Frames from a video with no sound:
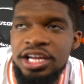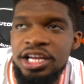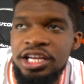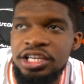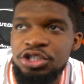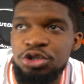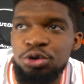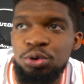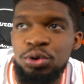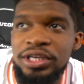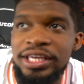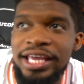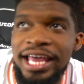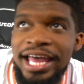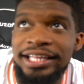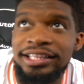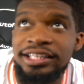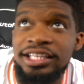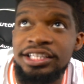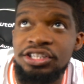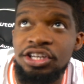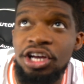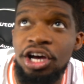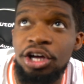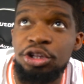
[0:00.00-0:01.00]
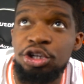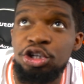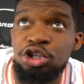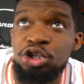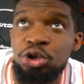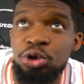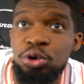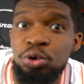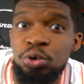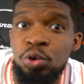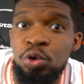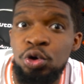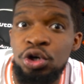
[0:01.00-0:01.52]
So he had this other
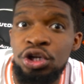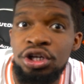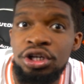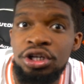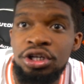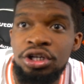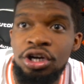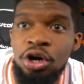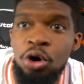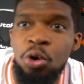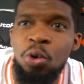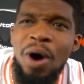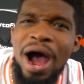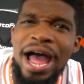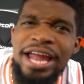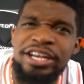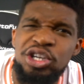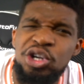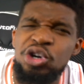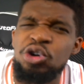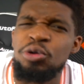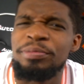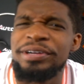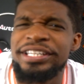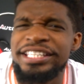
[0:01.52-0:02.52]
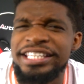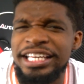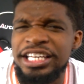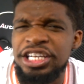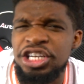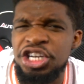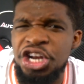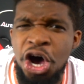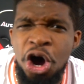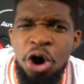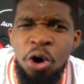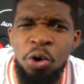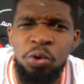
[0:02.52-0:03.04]
dude who I knew but didn't
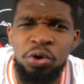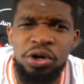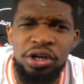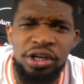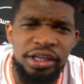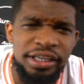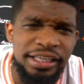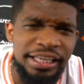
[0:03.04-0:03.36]
know